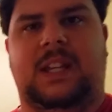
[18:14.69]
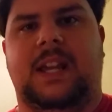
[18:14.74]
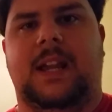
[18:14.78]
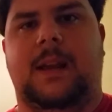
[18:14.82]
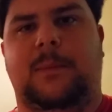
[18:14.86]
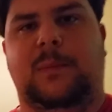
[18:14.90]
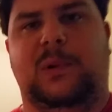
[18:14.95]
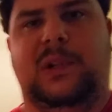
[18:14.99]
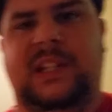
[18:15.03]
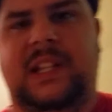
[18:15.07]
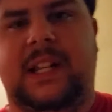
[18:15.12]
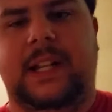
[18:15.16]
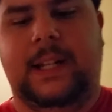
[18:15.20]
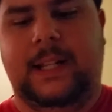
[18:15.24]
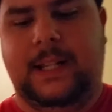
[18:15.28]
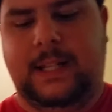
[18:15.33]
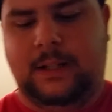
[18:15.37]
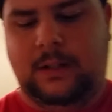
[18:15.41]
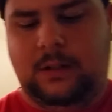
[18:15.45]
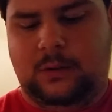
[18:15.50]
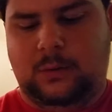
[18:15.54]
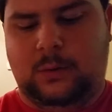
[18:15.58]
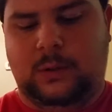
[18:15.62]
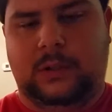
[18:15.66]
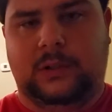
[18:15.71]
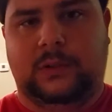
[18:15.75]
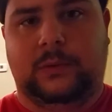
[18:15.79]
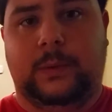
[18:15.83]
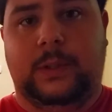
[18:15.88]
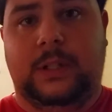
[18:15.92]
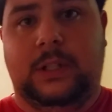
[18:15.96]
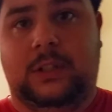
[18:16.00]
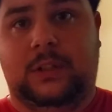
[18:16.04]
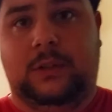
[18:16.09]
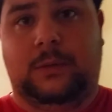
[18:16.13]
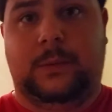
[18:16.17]
camera lady had to go
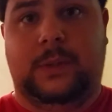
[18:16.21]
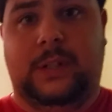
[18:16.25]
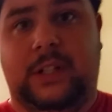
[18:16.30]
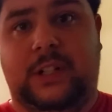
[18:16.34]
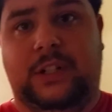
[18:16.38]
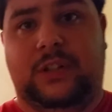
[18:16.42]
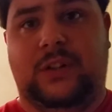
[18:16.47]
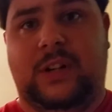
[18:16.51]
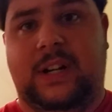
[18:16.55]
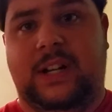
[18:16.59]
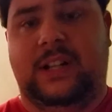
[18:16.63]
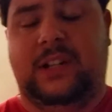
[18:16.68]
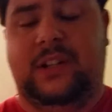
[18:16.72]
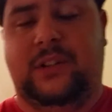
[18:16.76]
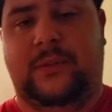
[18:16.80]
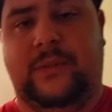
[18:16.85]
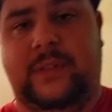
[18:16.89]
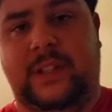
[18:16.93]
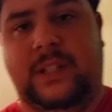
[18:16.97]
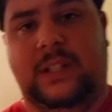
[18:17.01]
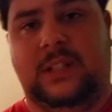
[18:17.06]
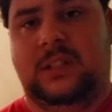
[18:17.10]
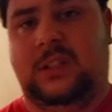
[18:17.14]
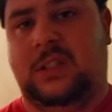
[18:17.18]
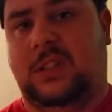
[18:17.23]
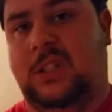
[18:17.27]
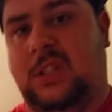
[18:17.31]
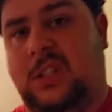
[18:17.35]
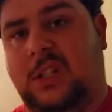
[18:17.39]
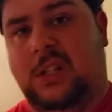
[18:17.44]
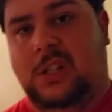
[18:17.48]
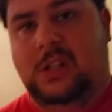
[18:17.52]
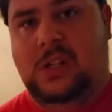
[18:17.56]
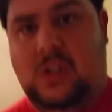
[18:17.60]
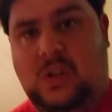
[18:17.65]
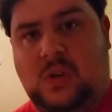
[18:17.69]
elsewhere, so we're going to try to do this
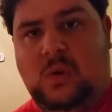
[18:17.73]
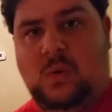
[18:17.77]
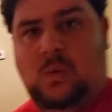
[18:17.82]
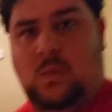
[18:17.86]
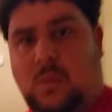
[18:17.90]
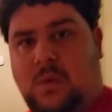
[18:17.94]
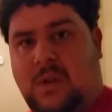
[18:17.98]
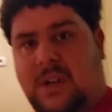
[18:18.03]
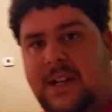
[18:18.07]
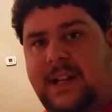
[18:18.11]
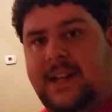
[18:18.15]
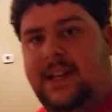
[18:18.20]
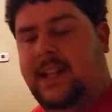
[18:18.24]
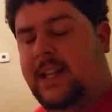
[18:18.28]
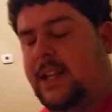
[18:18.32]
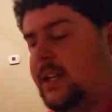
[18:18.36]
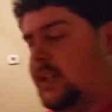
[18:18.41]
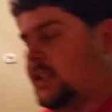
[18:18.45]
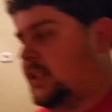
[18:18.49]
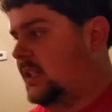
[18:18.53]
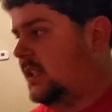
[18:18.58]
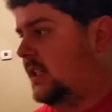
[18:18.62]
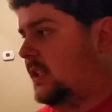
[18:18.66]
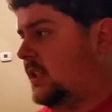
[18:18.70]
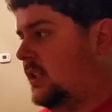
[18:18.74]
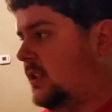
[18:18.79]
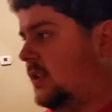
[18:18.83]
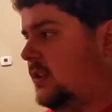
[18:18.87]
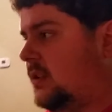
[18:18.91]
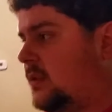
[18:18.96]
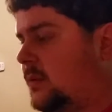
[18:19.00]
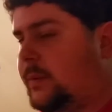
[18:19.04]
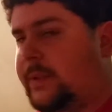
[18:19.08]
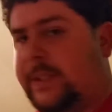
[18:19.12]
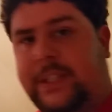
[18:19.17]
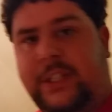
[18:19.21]
one-handed,
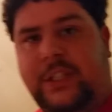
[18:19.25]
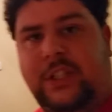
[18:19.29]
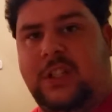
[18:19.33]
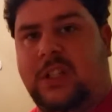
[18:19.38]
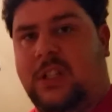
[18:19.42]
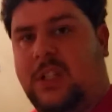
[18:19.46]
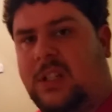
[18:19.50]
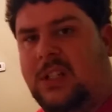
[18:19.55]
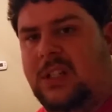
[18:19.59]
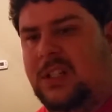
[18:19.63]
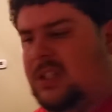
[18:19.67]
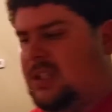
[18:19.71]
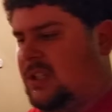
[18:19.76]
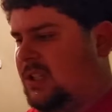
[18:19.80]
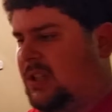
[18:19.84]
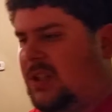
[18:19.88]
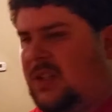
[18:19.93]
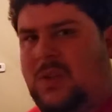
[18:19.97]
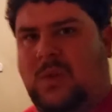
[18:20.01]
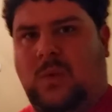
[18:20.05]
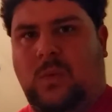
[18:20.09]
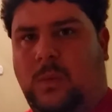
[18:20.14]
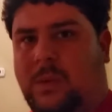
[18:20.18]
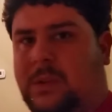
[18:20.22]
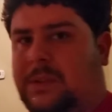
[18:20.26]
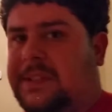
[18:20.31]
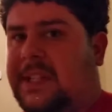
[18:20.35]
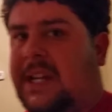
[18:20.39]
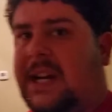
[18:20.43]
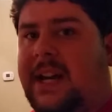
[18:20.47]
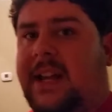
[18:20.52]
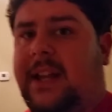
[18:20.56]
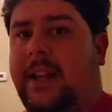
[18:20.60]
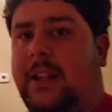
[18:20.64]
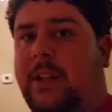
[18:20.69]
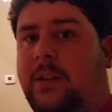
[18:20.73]
which will
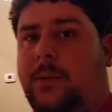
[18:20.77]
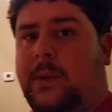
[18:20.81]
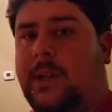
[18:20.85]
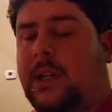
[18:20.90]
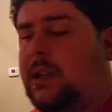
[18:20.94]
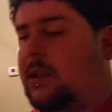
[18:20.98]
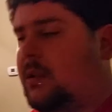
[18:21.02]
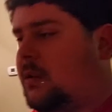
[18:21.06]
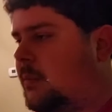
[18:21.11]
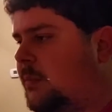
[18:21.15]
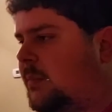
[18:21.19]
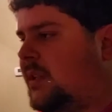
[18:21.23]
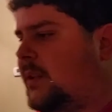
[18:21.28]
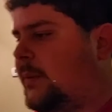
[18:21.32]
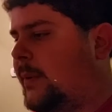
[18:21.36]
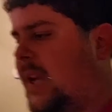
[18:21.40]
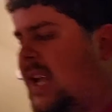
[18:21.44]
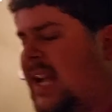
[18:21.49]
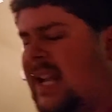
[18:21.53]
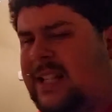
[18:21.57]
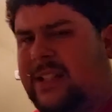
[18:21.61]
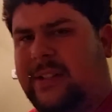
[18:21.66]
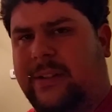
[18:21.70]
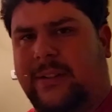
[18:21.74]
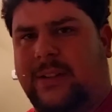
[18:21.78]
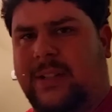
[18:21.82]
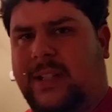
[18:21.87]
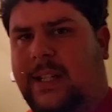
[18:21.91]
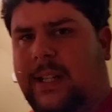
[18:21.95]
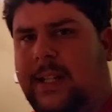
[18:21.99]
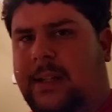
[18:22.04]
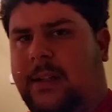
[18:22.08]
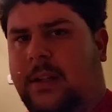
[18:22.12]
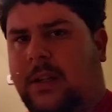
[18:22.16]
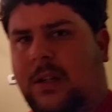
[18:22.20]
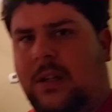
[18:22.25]
not end well. But anyway, as I was
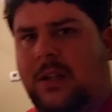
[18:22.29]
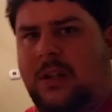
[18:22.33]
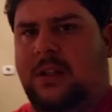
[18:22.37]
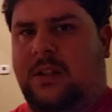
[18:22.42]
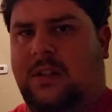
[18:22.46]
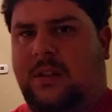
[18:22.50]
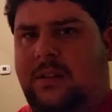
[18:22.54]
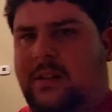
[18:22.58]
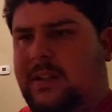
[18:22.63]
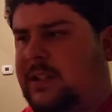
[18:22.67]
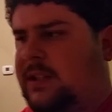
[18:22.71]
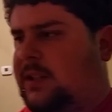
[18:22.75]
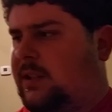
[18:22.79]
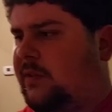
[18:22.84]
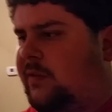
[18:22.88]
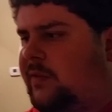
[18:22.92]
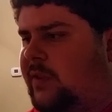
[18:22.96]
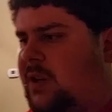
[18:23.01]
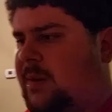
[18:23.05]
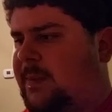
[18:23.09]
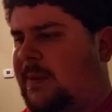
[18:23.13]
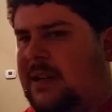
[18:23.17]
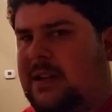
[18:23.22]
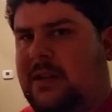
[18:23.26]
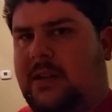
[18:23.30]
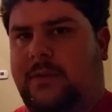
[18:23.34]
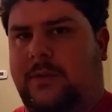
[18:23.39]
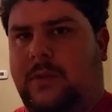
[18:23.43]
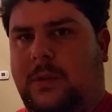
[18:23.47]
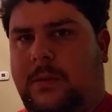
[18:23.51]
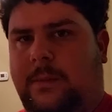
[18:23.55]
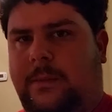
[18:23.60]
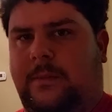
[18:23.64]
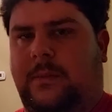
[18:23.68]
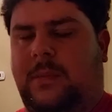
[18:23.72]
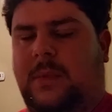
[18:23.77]
saying, this is very
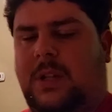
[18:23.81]
powerful.